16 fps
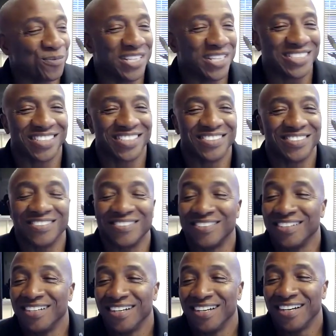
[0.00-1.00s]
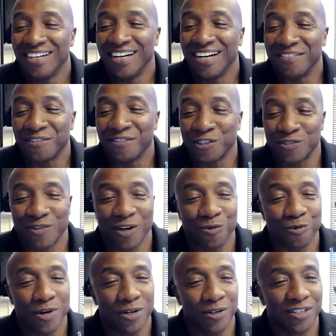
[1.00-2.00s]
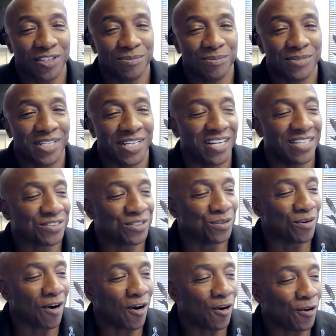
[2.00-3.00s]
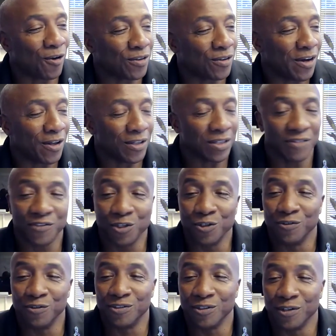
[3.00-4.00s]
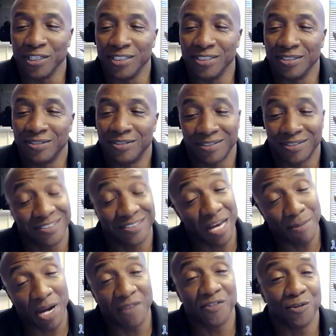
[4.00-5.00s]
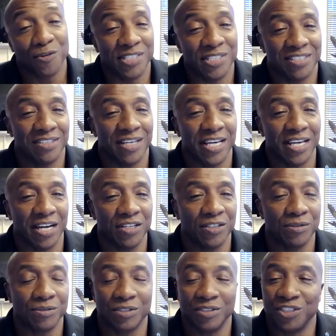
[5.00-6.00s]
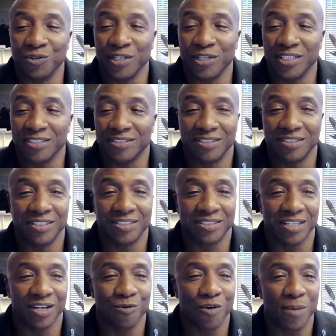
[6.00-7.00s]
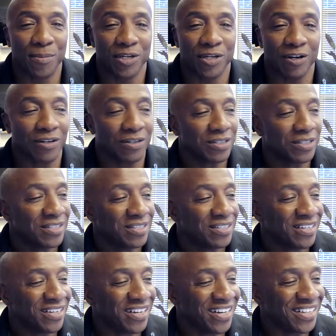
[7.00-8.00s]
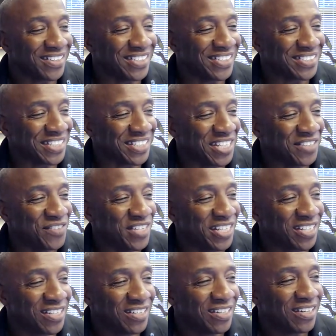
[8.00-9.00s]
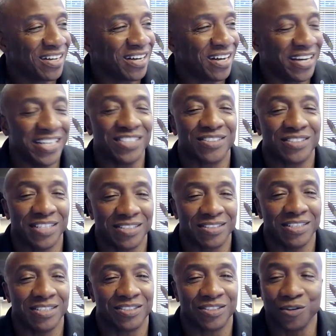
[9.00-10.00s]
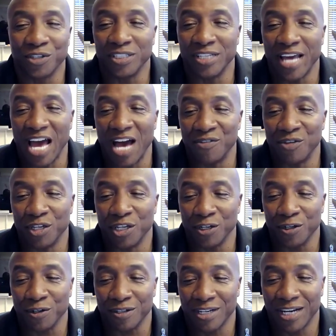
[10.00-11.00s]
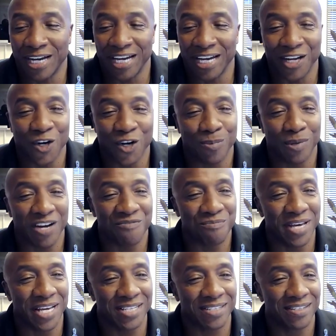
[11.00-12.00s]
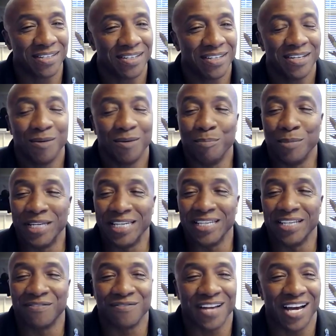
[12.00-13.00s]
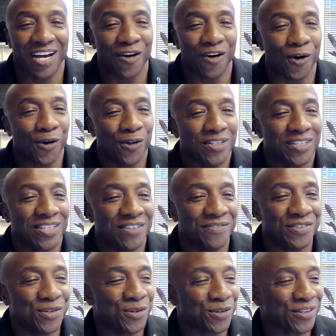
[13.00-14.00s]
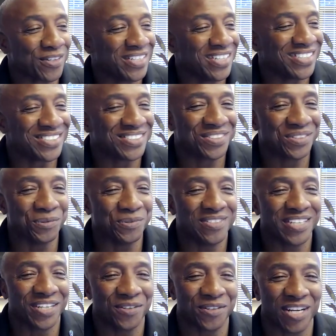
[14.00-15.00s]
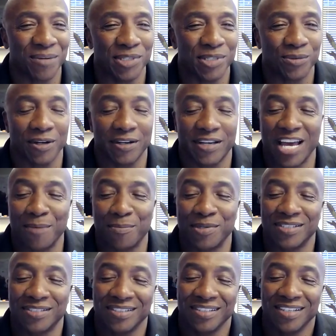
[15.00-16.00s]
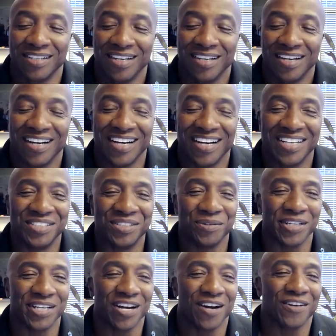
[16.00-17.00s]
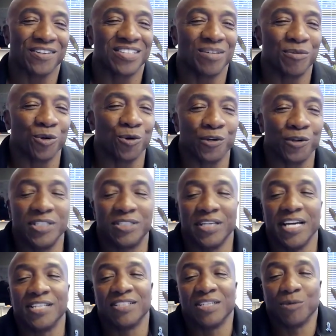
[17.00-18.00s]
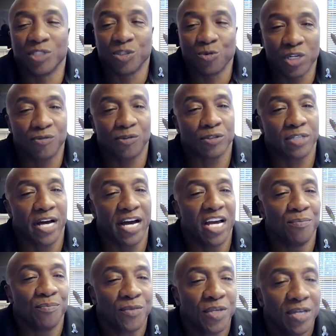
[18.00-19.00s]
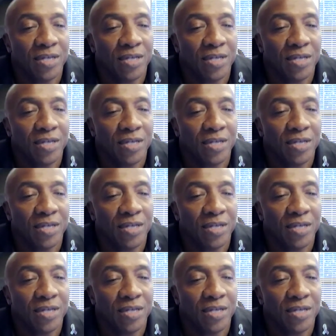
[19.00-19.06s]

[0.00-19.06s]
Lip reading: much, Kendall. First of all, welcome to all of you who took the time out of your busy day, I know, to join us in this webinar this evening. It's so good to have you here. I hope I've met many, if not all, of your students that are coming to our campus during our summer orientation. It was a wonderful time